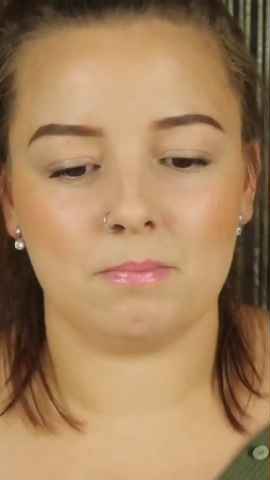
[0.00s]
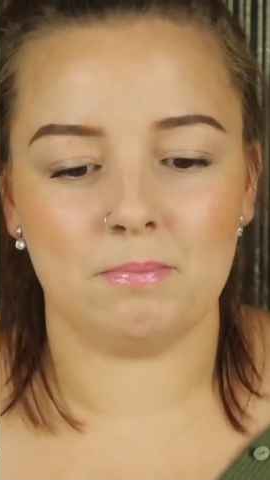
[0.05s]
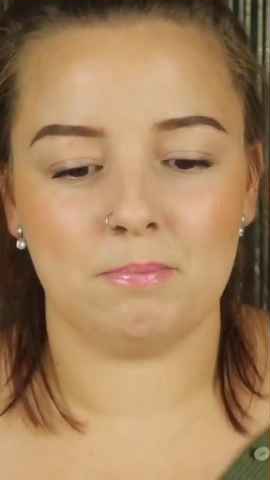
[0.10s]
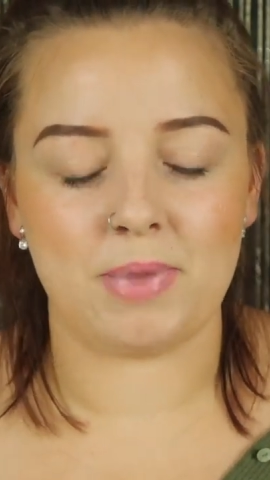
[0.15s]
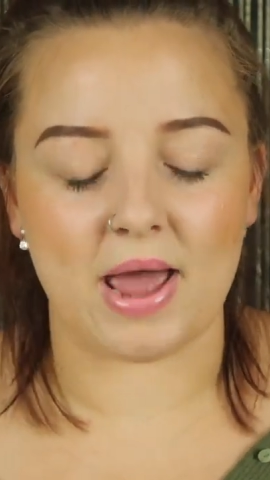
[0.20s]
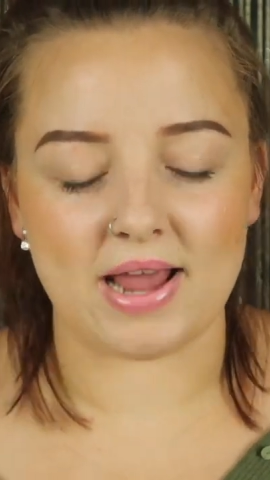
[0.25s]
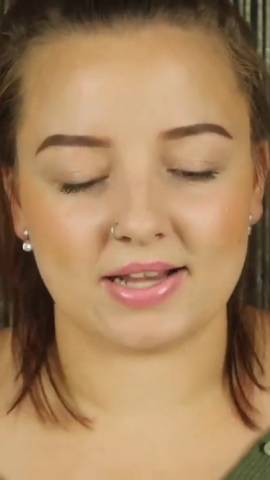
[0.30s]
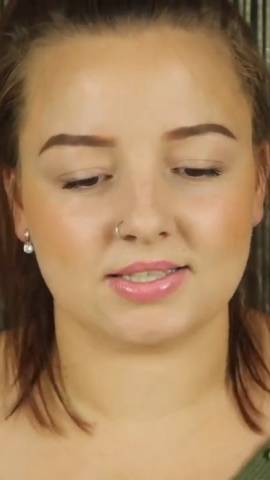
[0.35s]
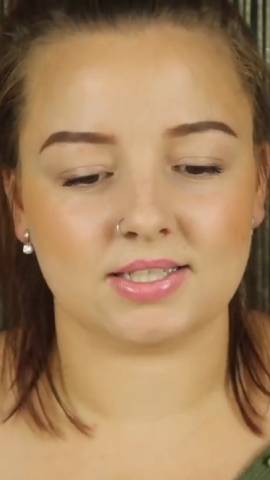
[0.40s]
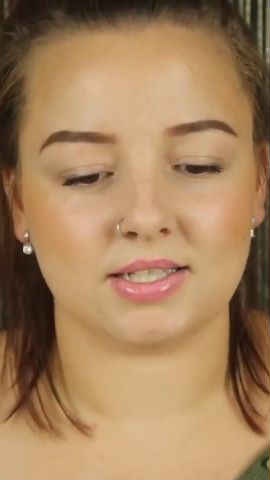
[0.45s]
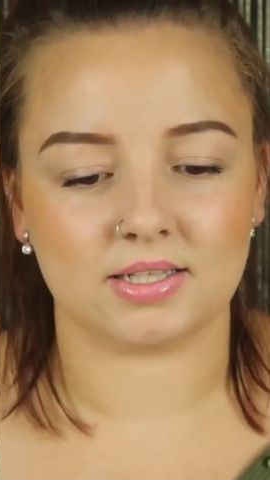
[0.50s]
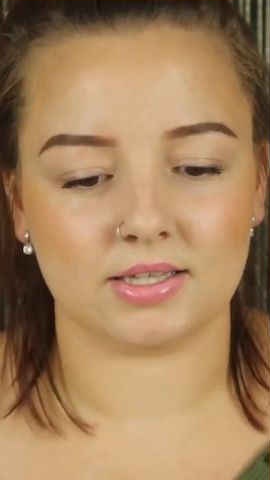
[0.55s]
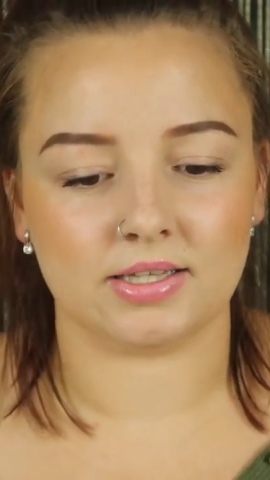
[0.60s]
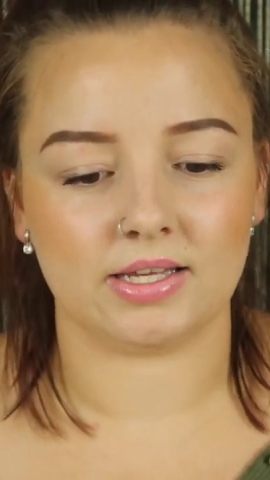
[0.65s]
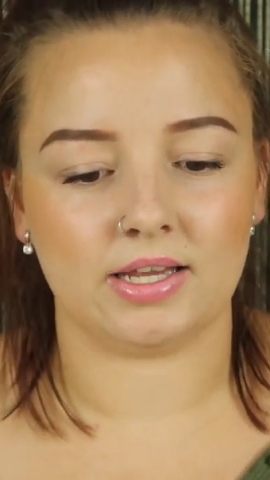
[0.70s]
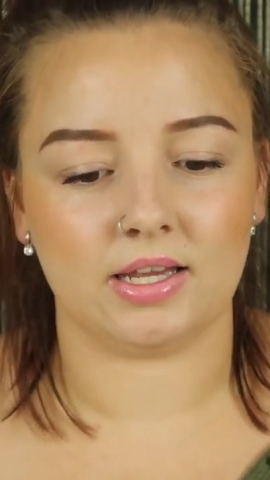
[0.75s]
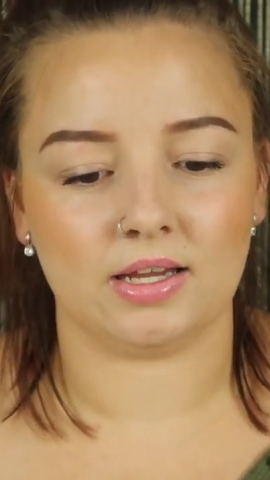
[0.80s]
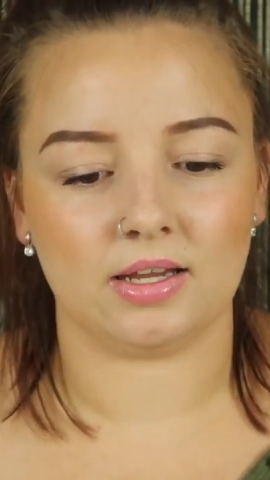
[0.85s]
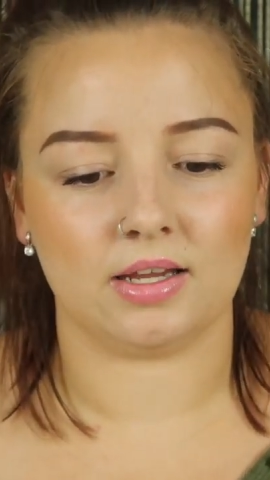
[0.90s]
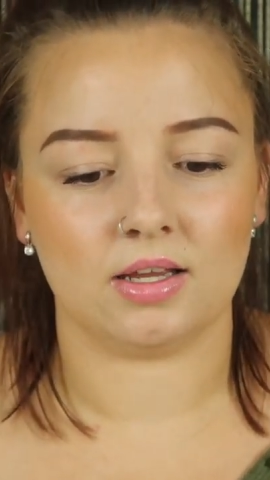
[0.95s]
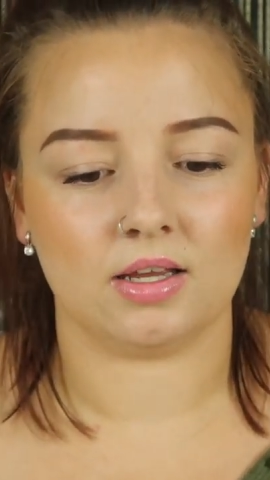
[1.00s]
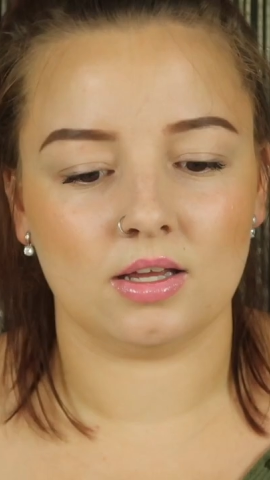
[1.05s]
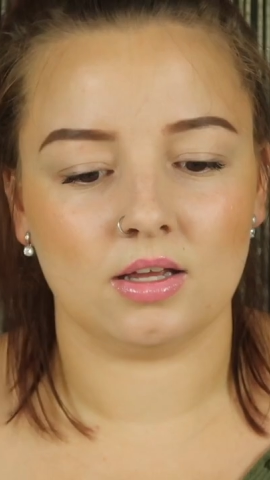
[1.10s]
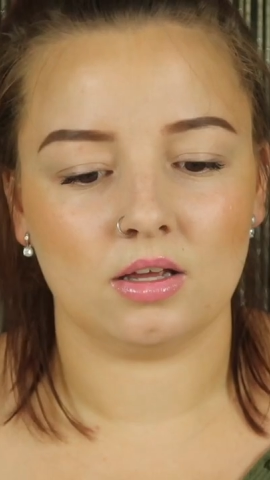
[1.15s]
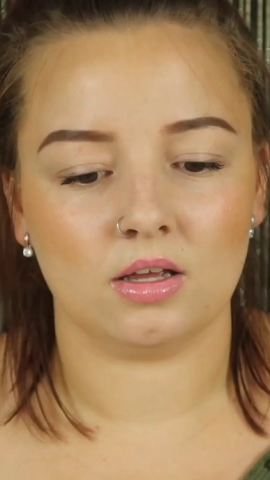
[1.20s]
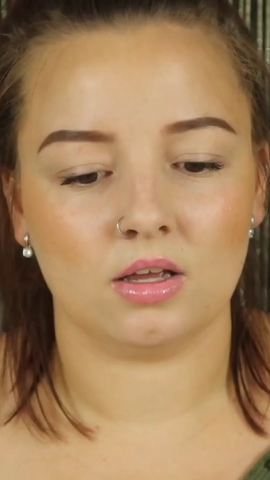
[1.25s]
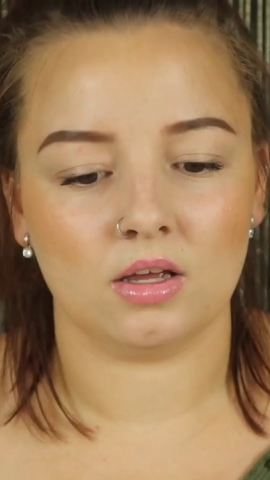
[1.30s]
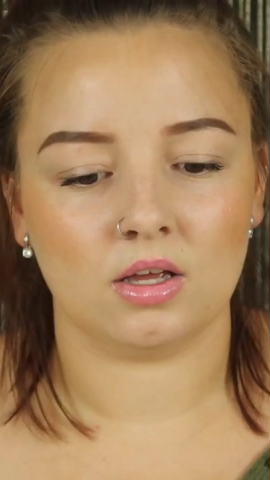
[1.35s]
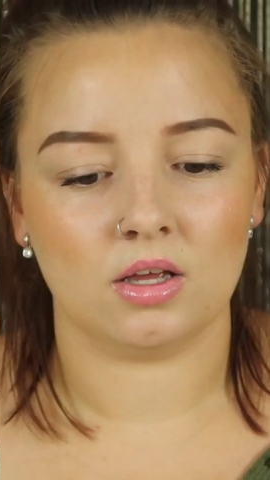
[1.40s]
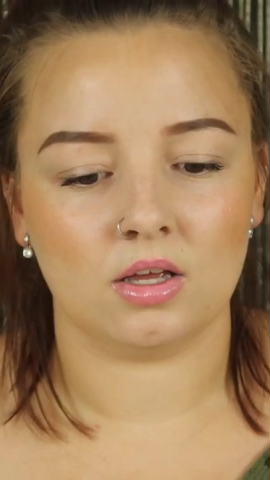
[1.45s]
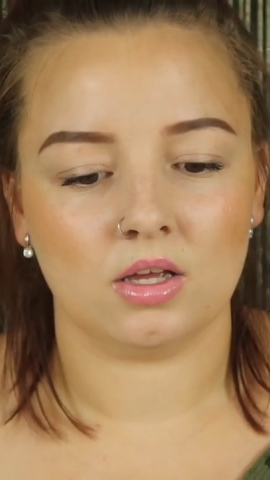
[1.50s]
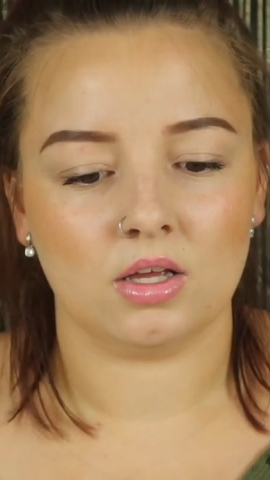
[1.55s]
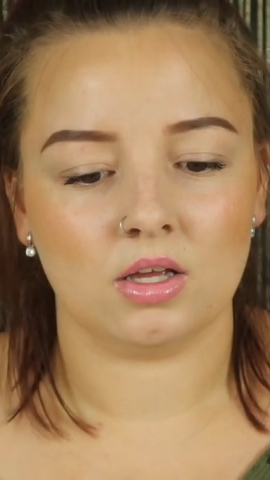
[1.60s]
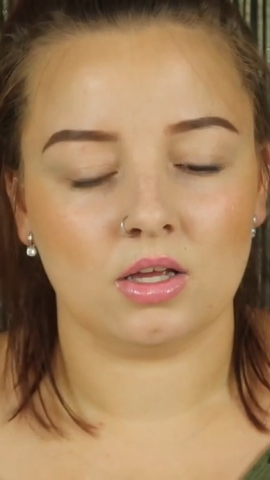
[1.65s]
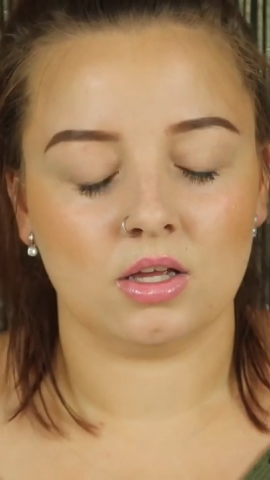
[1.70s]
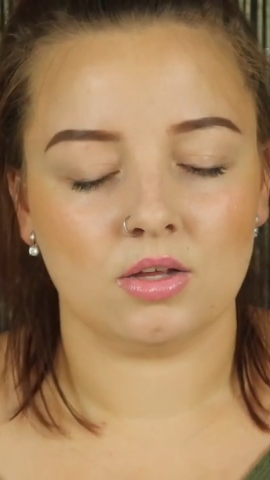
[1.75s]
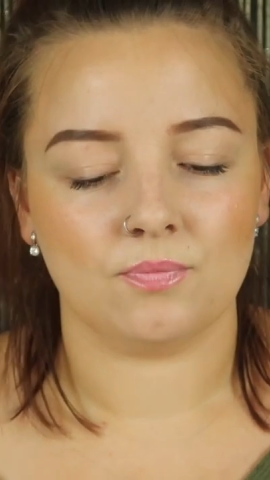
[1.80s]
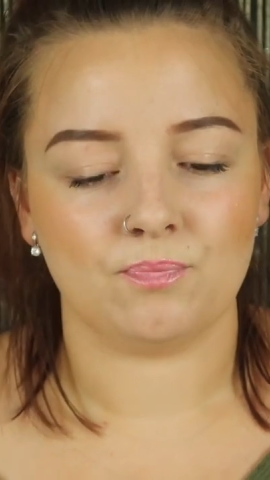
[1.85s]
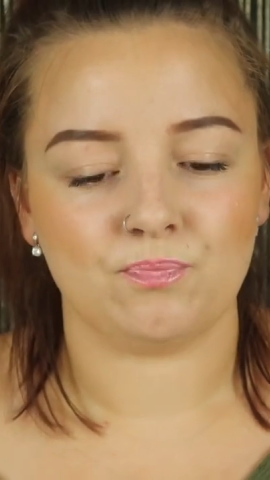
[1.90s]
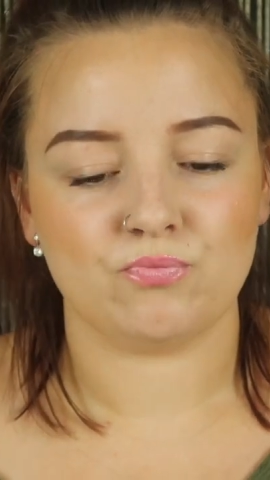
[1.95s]
basically
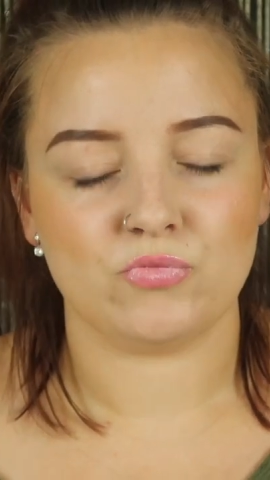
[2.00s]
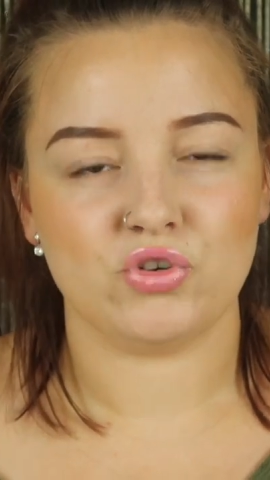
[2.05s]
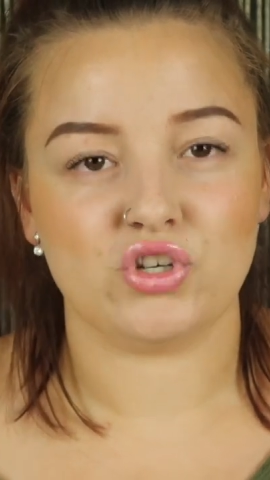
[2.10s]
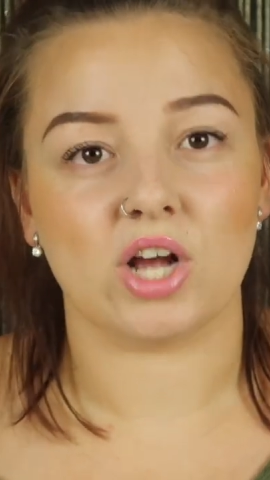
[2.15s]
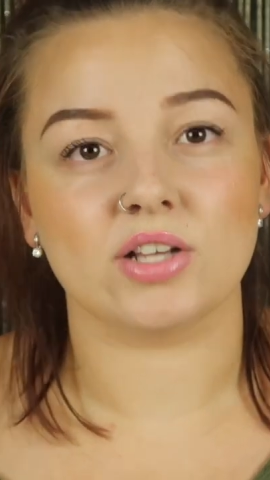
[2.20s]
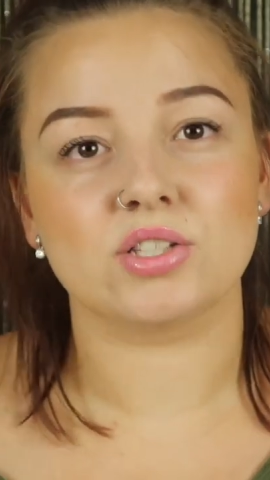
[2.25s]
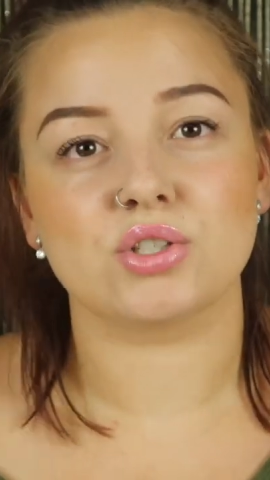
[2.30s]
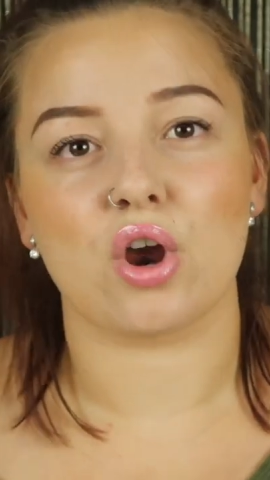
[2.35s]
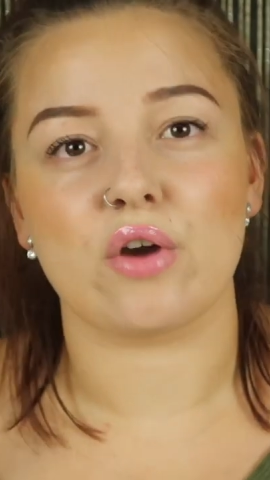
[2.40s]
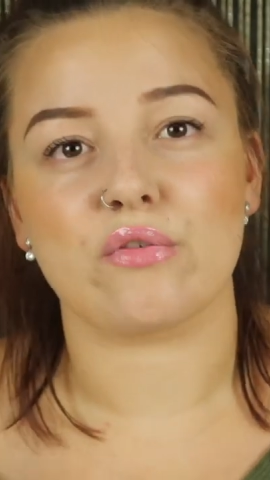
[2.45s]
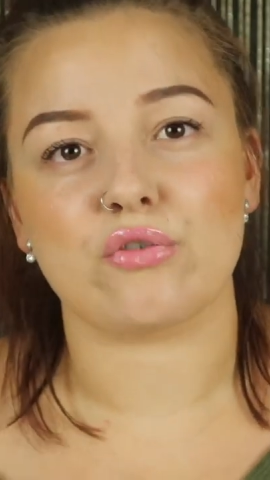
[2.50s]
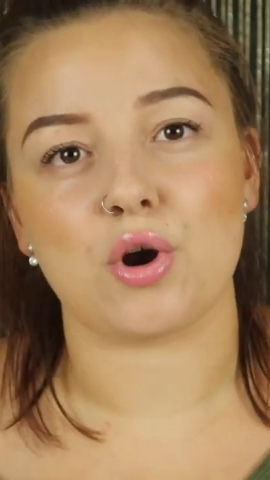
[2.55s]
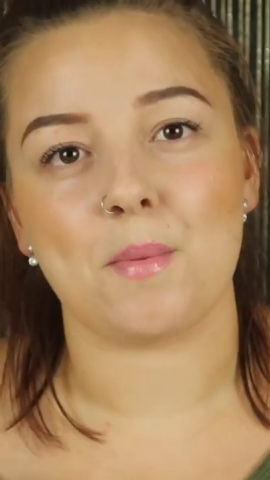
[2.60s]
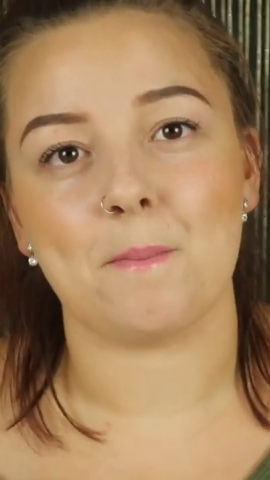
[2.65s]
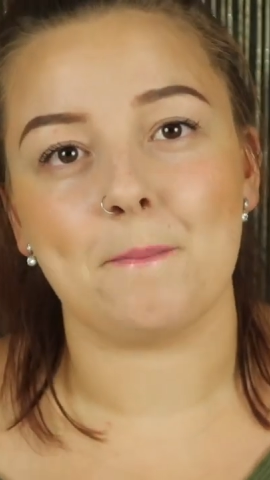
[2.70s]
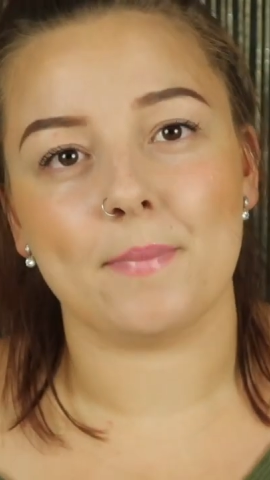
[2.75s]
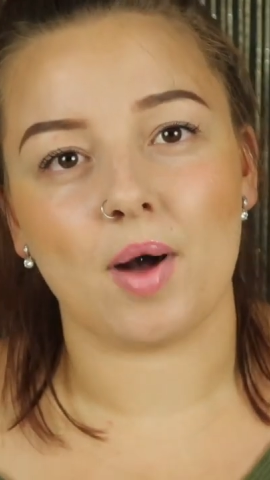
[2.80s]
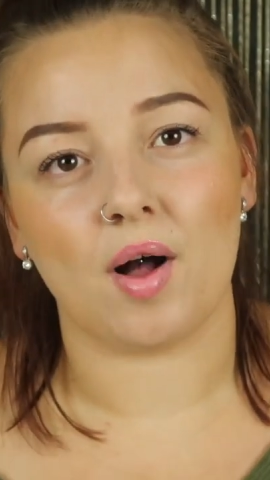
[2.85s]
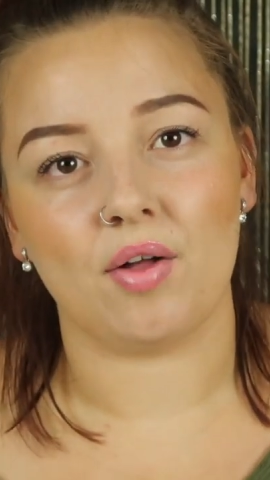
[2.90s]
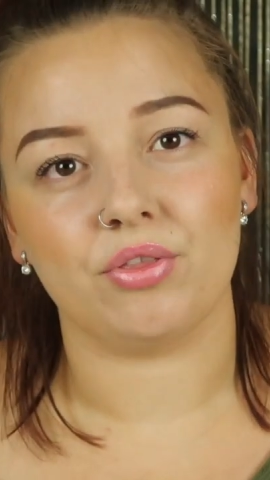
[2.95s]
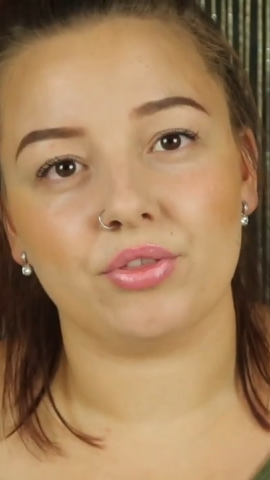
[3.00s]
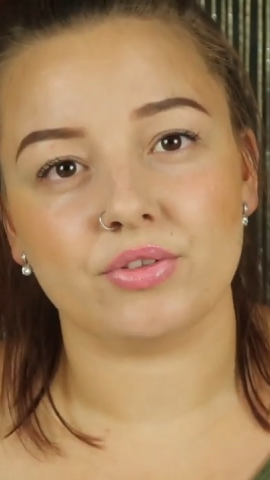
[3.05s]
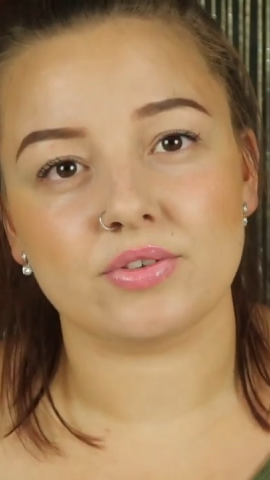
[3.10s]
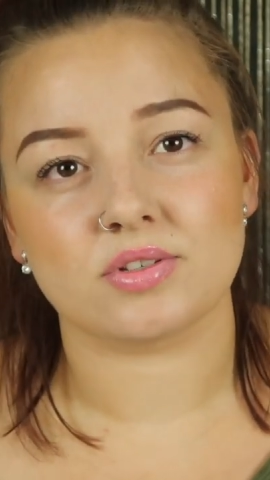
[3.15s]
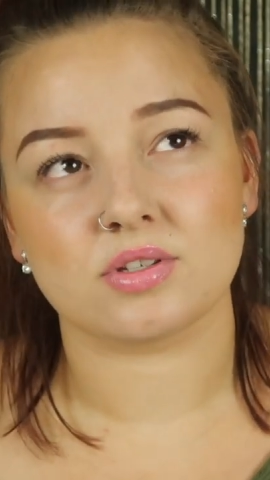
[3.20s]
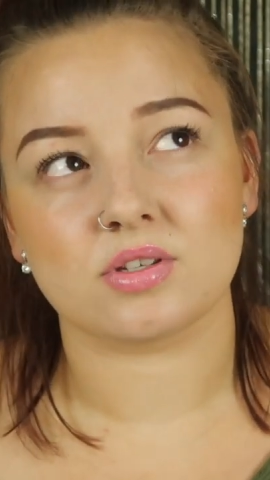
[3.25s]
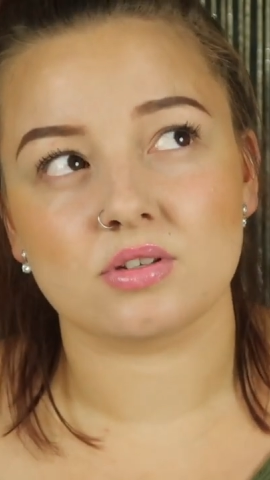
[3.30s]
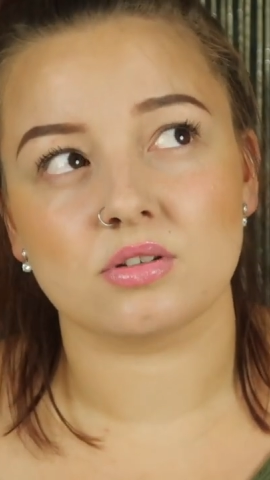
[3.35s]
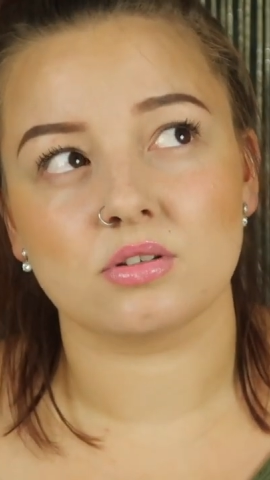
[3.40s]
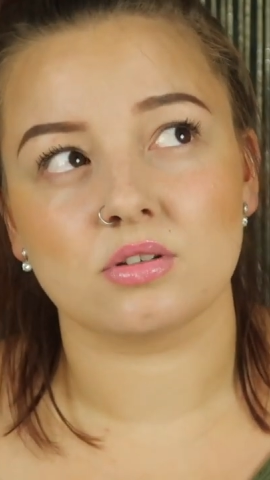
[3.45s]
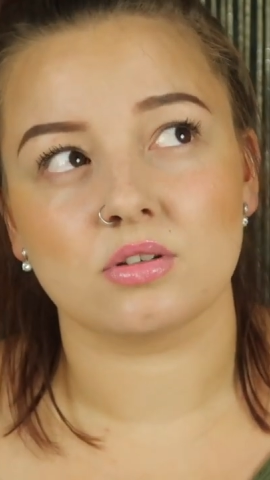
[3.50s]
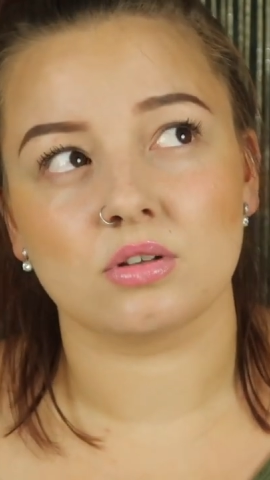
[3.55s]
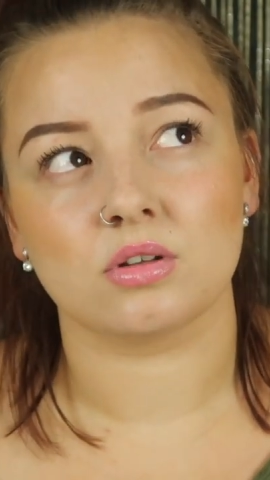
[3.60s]
just over a month?